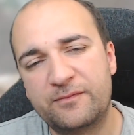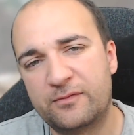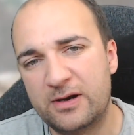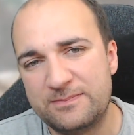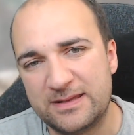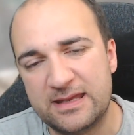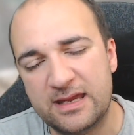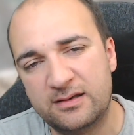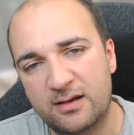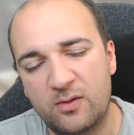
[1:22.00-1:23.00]
before I
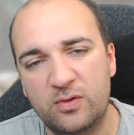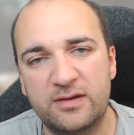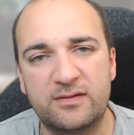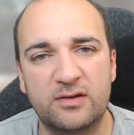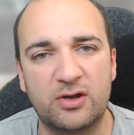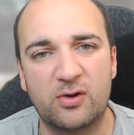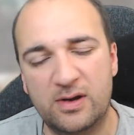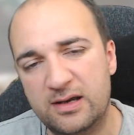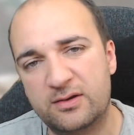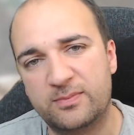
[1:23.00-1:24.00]
begin, I wanted to go
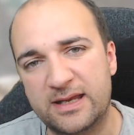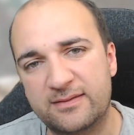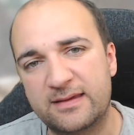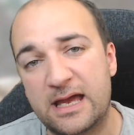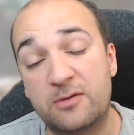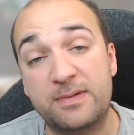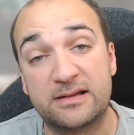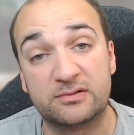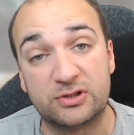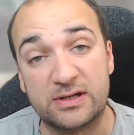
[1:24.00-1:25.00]
a little bit into how
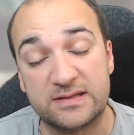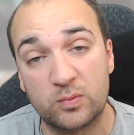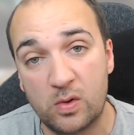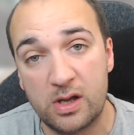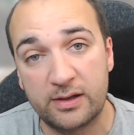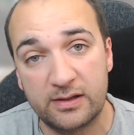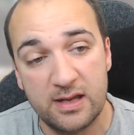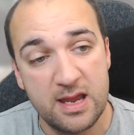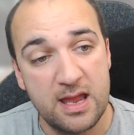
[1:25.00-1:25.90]
battle traits work.